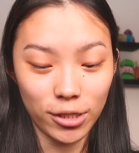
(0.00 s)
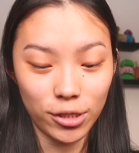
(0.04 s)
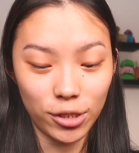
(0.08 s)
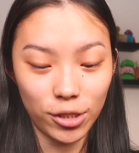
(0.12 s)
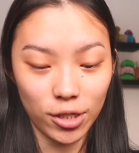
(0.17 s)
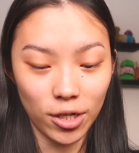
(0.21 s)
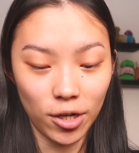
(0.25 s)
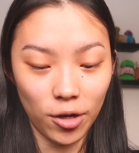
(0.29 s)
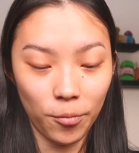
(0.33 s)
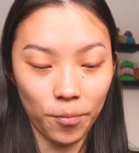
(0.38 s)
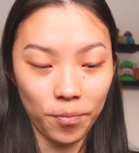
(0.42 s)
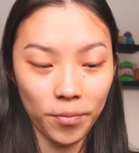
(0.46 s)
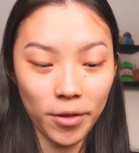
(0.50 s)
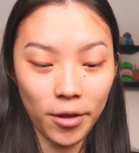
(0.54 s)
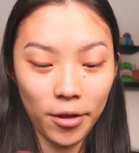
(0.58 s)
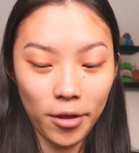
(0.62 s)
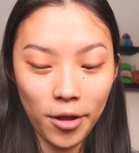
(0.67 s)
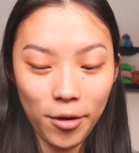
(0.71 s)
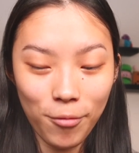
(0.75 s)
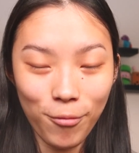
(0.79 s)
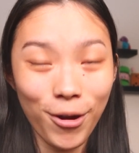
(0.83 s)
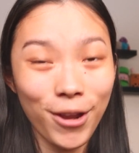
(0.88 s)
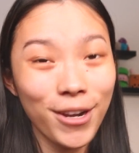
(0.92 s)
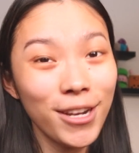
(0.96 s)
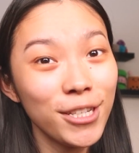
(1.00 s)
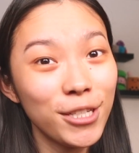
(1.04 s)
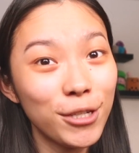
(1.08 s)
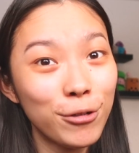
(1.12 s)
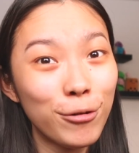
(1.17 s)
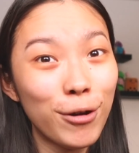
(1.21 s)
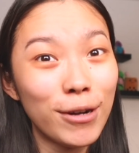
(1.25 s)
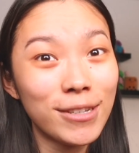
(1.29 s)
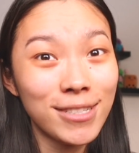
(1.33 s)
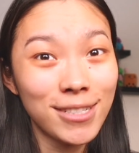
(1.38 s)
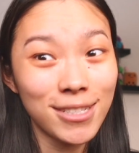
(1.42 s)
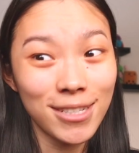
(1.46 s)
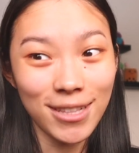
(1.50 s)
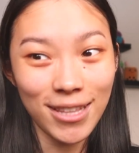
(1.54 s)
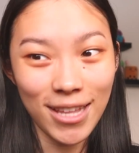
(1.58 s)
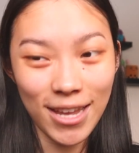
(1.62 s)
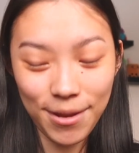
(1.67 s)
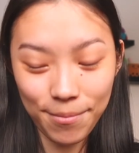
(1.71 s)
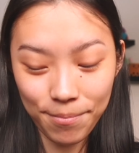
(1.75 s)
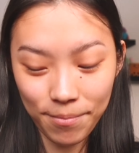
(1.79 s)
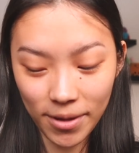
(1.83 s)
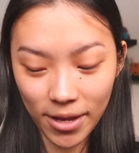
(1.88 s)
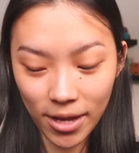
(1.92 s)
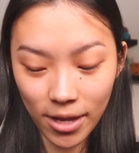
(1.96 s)
So we're gonna do a
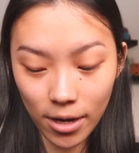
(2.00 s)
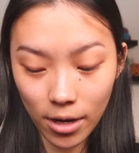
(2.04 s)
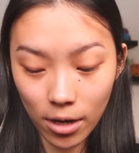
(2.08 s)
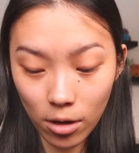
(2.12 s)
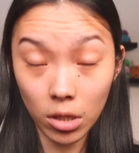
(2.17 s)
slight bit.